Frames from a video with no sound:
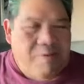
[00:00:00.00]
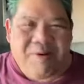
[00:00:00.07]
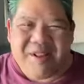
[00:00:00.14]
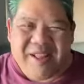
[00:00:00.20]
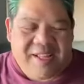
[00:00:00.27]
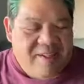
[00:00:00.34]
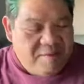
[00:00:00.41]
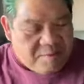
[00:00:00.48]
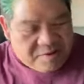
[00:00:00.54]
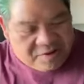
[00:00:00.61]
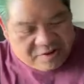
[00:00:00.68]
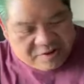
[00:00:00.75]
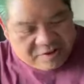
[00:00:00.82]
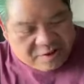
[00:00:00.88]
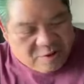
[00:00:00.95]
Well, I guess we
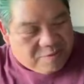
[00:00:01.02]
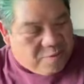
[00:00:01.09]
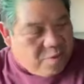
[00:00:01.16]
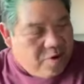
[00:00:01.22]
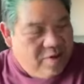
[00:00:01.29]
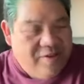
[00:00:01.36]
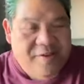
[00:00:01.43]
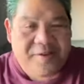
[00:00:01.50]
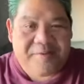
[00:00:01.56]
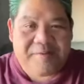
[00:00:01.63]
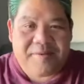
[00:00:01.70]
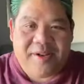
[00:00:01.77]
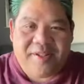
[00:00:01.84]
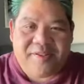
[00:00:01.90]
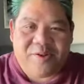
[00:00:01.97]
should just go for it.
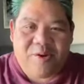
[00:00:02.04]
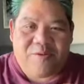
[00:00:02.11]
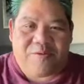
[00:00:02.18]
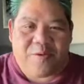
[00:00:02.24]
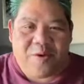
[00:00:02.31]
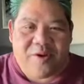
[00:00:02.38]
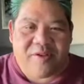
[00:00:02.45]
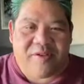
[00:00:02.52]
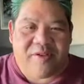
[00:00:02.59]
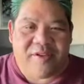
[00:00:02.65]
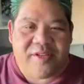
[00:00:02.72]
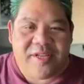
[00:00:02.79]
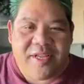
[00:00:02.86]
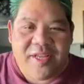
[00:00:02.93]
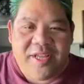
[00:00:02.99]
Let's go for it.
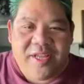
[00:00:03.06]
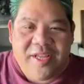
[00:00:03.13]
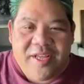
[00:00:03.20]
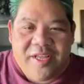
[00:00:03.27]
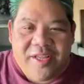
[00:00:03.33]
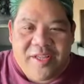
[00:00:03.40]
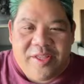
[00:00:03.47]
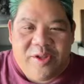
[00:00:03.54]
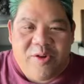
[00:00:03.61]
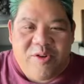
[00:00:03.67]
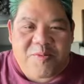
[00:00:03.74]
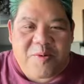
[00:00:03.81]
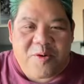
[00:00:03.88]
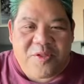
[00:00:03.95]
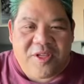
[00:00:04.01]

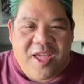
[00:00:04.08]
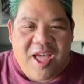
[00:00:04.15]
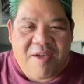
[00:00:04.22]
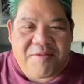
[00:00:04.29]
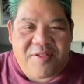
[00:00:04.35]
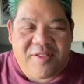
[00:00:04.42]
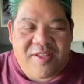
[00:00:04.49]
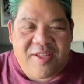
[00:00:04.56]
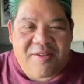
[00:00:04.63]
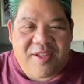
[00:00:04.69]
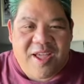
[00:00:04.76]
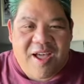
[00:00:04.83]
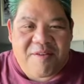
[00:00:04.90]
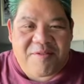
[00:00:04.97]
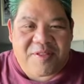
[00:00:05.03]
Use both the caf and
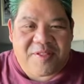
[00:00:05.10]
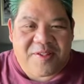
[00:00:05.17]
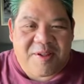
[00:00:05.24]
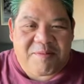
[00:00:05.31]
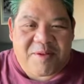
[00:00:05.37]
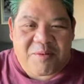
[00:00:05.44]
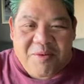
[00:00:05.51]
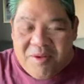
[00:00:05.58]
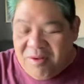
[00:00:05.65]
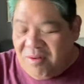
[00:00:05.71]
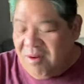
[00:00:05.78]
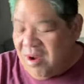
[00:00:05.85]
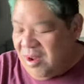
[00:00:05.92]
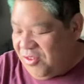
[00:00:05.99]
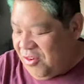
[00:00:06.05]
decaf at the same time. Well,
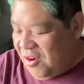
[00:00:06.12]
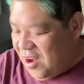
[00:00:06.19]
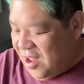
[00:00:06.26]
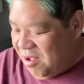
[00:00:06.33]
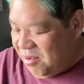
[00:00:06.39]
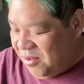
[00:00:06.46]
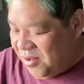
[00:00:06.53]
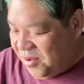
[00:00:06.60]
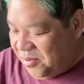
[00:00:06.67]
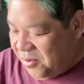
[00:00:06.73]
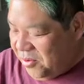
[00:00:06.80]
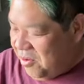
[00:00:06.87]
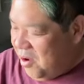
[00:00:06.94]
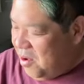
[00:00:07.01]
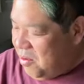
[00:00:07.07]
all right, let's try it out.
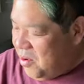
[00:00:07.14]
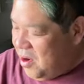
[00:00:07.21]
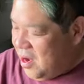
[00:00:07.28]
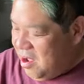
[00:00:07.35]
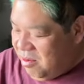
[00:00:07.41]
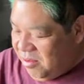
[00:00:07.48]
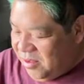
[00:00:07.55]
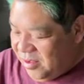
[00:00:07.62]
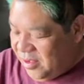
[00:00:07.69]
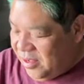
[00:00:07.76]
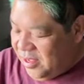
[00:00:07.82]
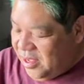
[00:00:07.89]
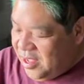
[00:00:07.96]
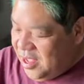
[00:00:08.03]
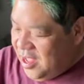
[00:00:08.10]
We'll try one out.
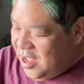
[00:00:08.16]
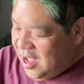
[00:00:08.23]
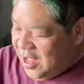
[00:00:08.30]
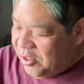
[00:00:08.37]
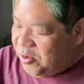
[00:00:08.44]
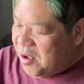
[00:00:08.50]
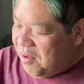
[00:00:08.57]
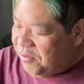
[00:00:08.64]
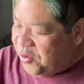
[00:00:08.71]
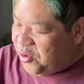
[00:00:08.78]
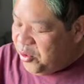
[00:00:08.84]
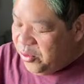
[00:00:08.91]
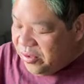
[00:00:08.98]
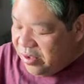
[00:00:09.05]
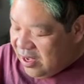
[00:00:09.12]
I do have
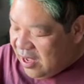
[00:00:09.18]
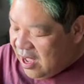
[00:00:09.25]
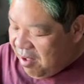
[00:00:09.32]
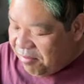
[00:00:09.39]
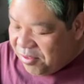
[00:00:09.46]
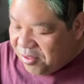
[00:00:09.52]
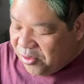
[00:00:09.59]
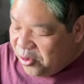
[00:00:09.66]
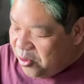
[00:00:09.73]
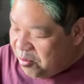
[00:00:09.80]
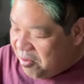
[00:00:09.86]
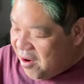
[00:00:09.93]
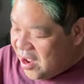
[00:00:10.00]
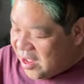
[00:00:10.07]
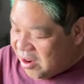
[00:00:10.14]
2 decafs and 2
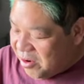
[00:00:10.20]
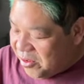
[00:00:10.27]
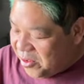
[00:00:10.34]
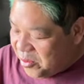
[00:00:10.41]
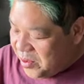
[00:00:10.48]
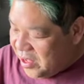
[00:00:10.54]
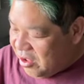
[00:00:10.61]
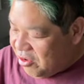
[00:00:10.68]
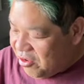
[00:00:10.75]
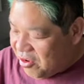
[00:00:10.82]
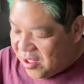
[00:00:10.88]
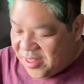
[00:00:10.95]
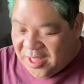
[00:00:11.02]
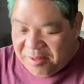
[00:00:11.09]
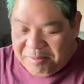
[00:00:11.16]
regular, so we can
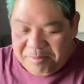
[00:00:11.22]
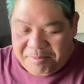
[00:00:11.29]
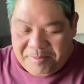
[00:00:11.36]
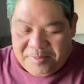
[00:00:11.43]
try that.